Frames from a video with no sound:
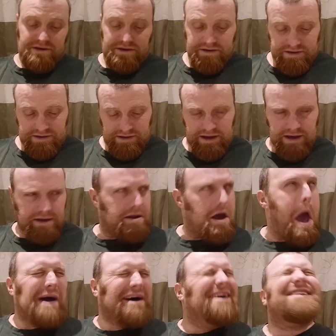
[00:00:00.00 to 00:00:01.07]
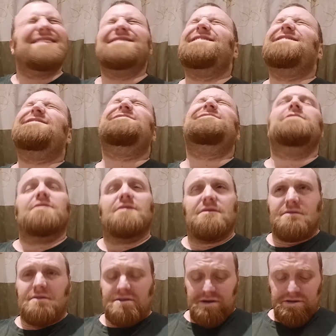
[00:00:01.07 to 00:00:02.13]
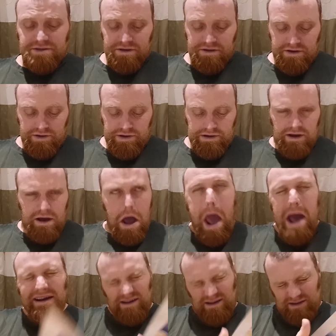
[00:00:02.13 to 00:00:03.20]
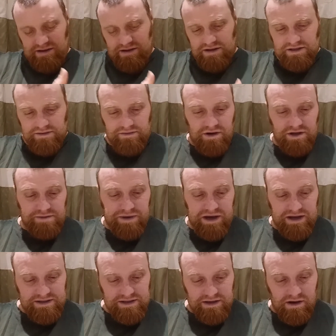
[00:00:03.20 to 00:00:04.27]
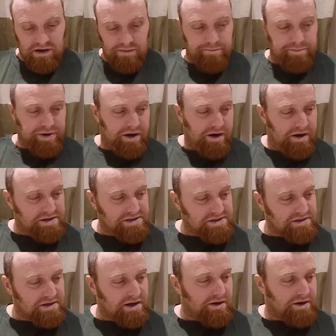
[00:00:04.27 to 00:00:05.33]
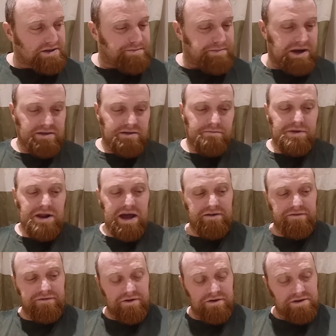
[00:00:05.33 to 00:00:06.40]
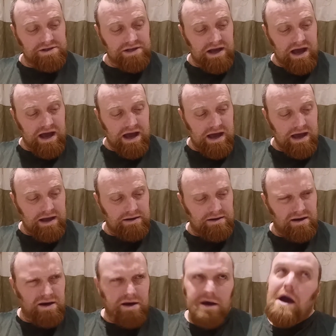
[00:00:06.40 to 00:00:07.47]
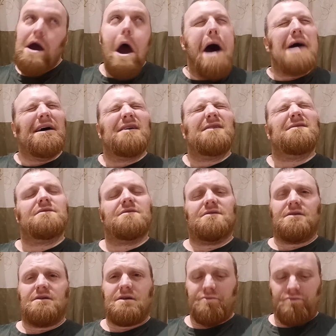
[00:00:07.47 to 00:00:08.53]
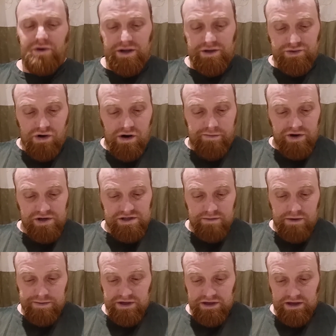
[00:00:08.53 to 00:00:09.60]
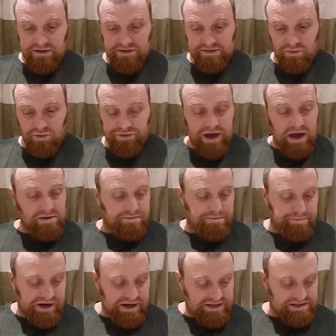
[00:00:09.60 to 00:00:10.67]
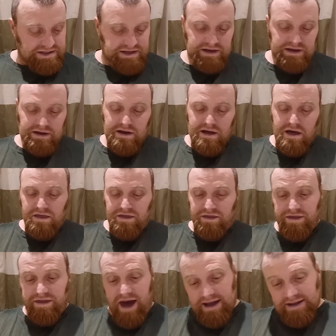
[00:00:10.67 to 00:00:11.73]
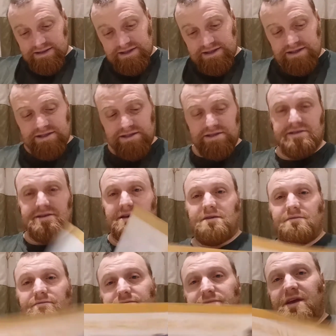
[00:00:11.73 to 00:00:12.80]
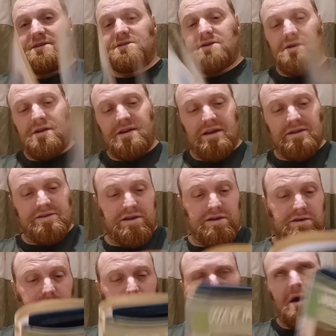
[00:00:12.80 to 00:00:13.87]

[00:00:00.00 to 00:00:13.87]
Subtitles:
Again, these guys are doing some nice painting. I personally like to paint them black first and really dry brush them up. I think it gives them more depth, but that's entirely down to you.